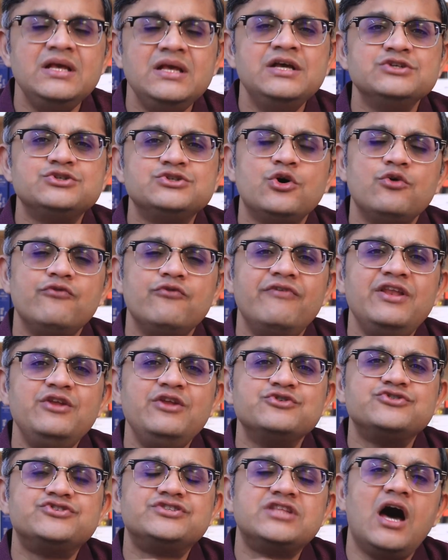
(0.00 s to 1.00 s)
So when
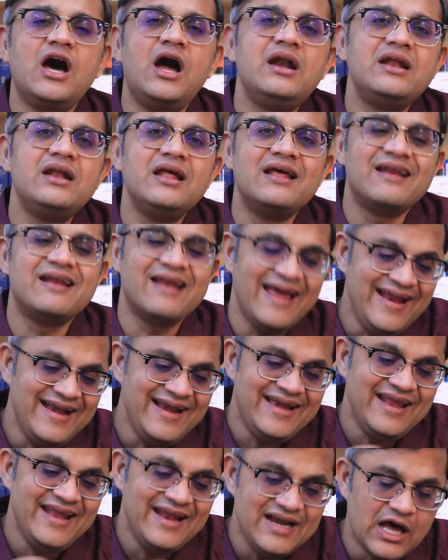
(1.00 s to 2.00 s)
you start
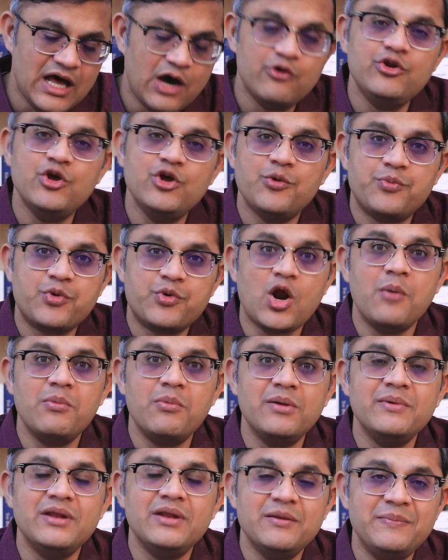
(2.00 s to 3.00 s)
writing down your
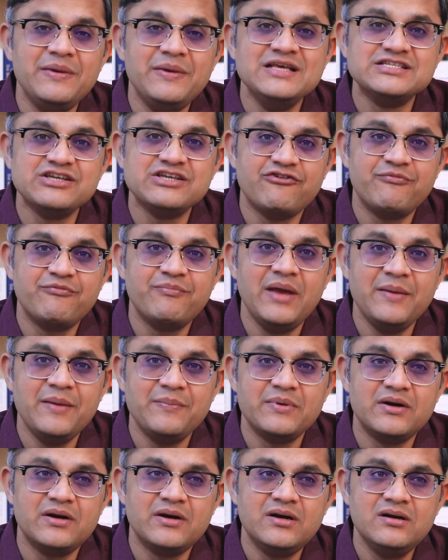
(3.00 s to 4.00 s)
problem in a piece of
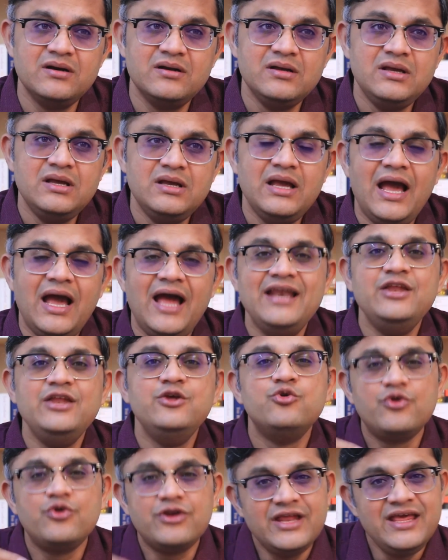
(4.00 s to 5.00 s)
paper and
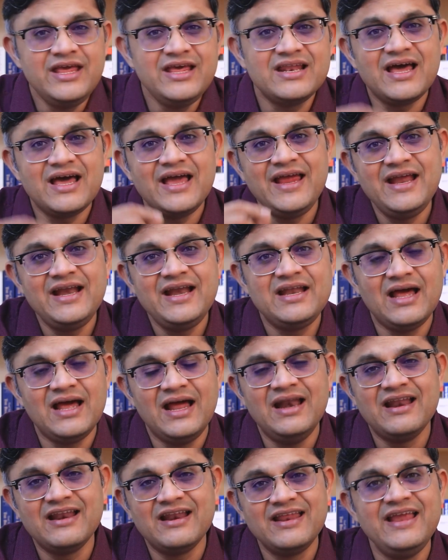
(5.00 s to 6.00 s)
you rewrite
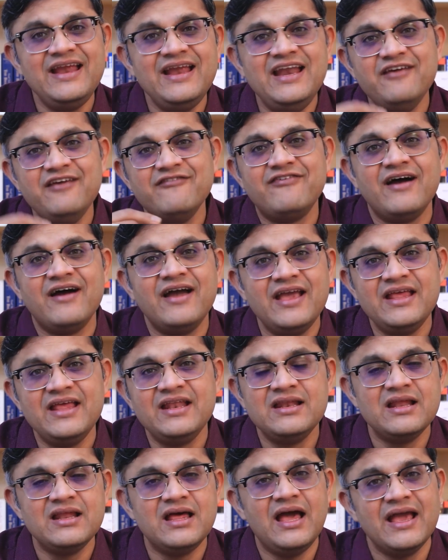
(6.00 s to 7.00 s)
and
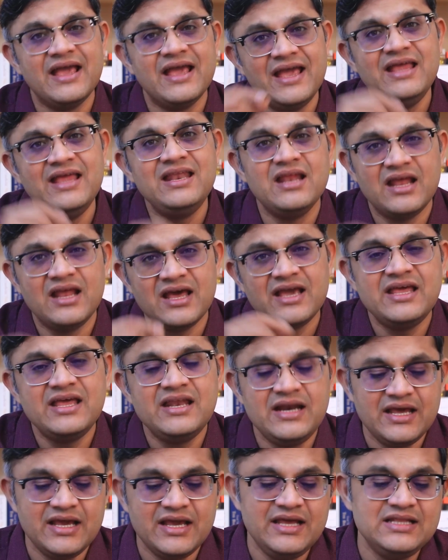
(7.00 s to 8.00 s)
redefine again and again
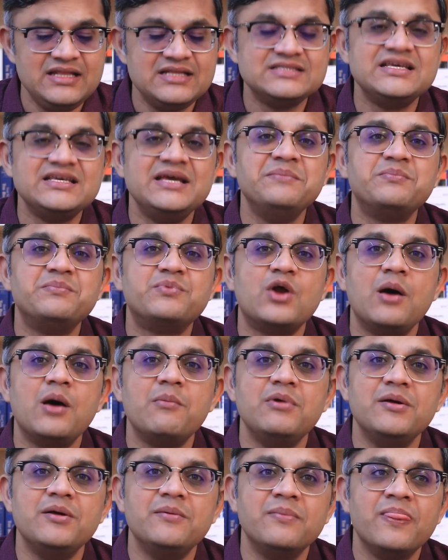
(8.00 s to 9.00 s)
and again the same
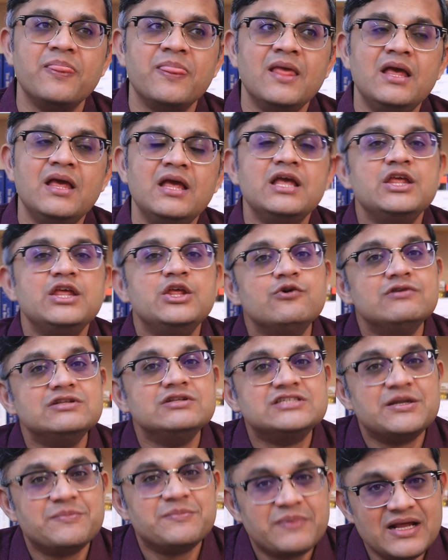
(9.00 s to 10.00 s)
problem, you will
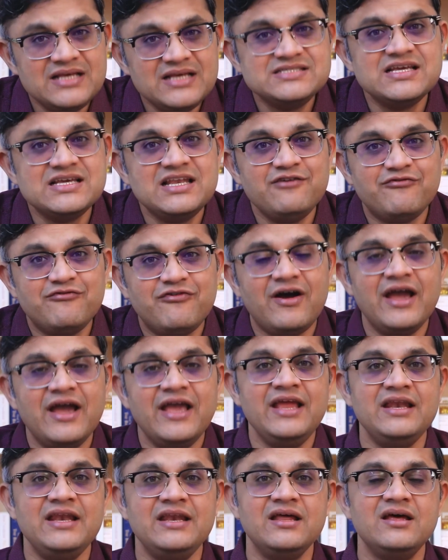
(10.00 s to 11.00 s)
surprisingly
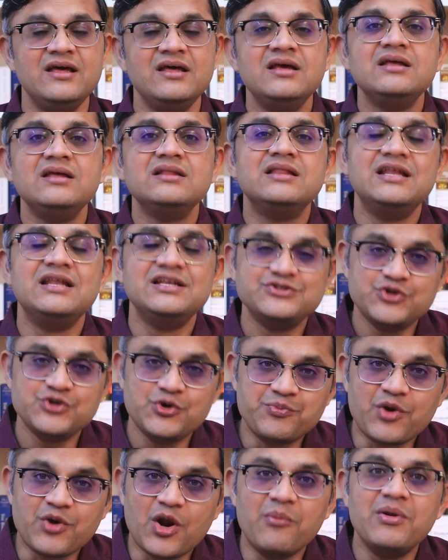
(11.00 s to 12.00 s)
find there is no
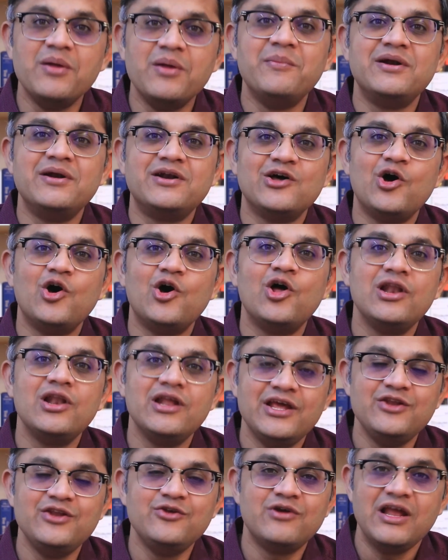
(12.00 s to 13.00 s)
problem at all
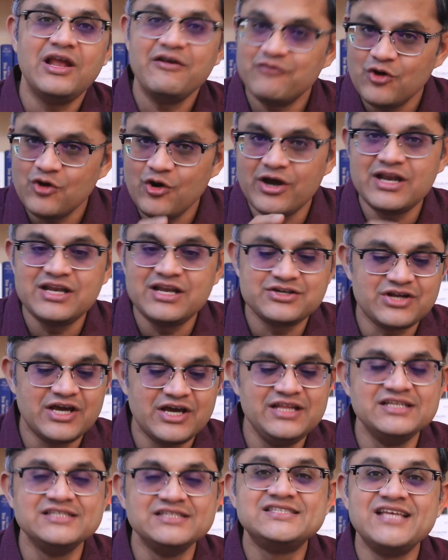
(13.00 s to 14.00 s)
in your life. Go ahead and
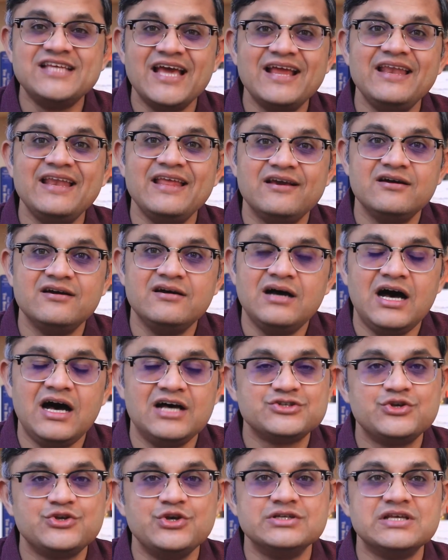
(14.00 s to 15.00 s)
try this technique.
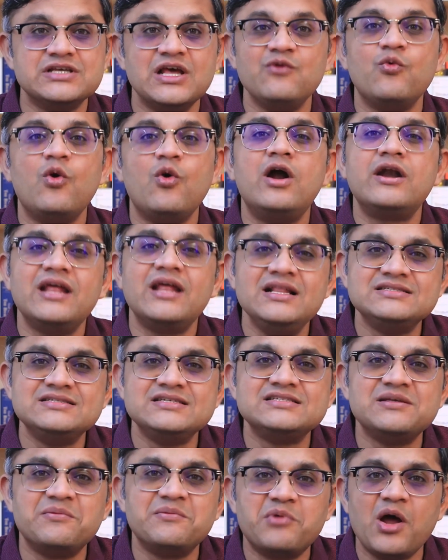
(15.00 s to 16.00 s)
Ask yourself, what else
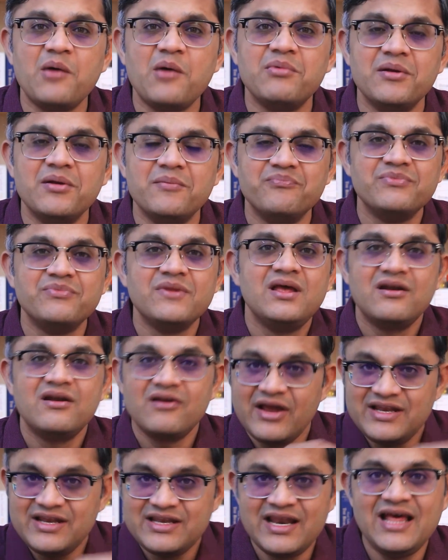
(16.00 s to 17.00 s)
is the problem?
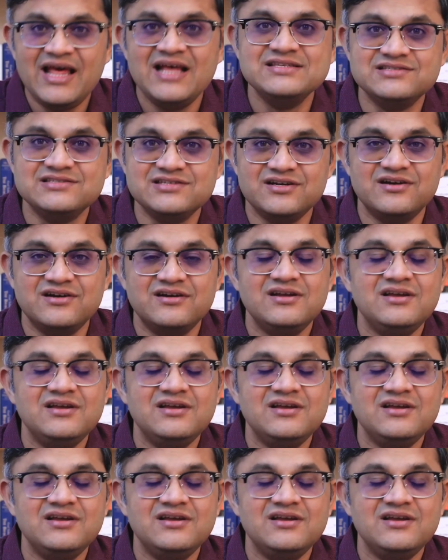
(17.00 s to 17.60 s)
Write an answer.